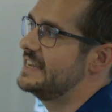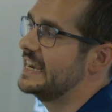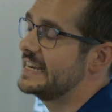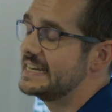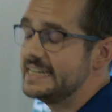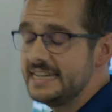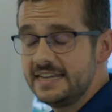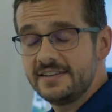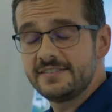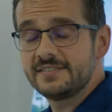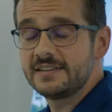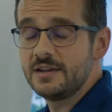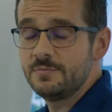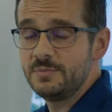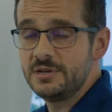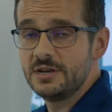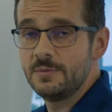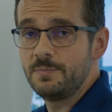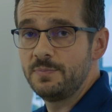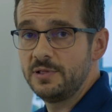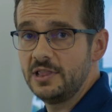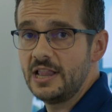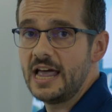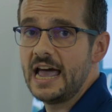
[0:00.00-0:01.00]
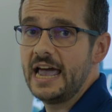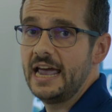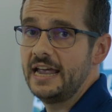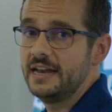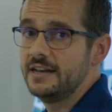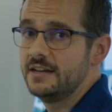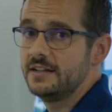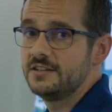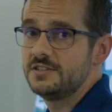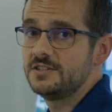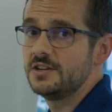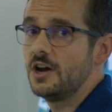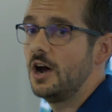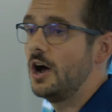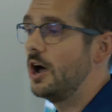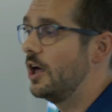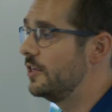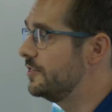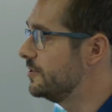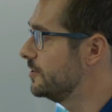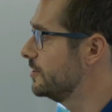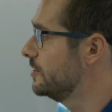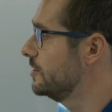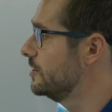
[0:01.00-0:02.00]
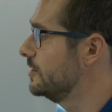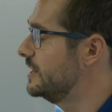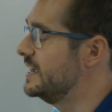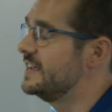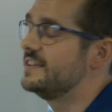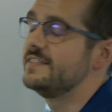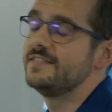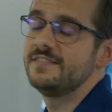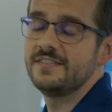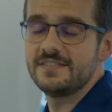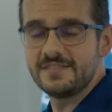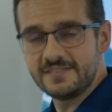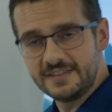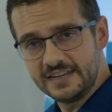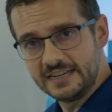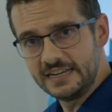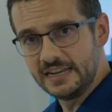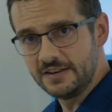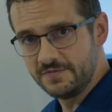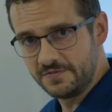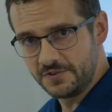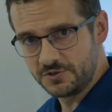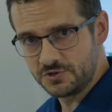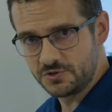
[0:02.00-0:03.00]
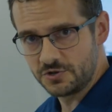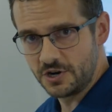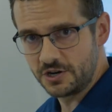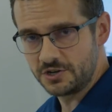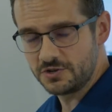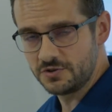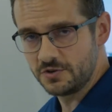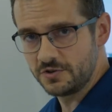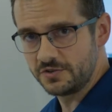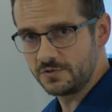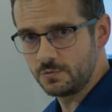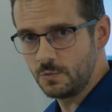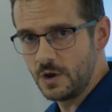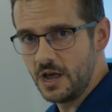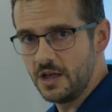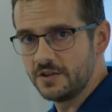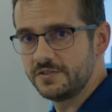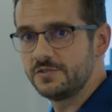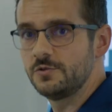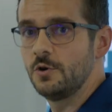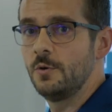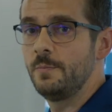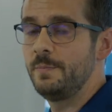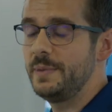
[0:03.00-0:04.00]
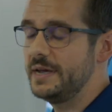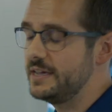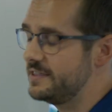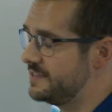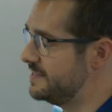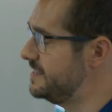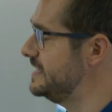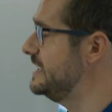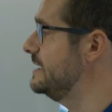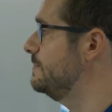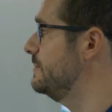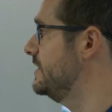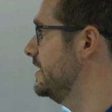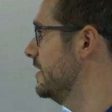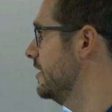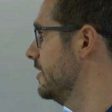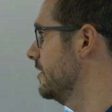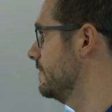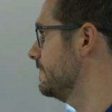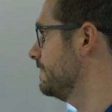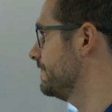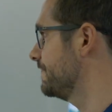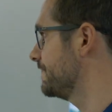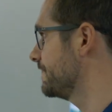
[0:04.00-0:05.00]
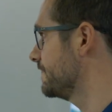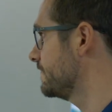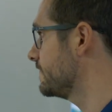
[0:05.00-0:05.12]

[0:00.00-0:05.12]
techniques can be applied to other existing infrastructure as well. So a big theme here